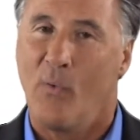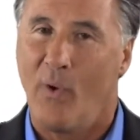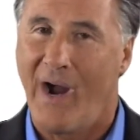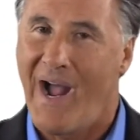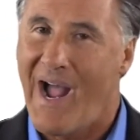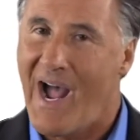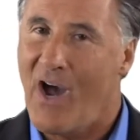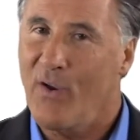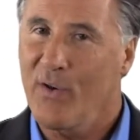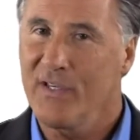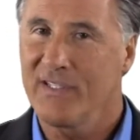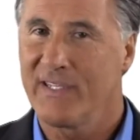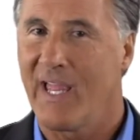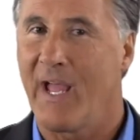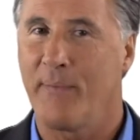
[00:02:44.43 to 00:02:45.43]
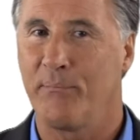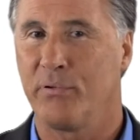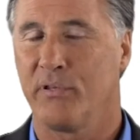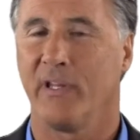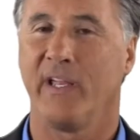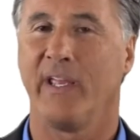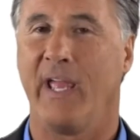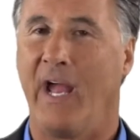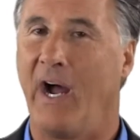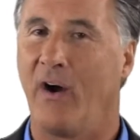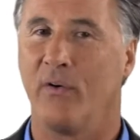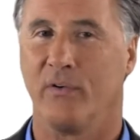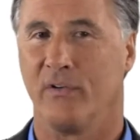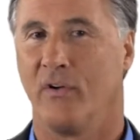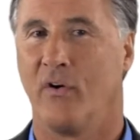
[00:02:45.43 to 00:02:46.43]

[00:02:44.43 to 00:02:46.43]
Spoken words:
Well, how does that play out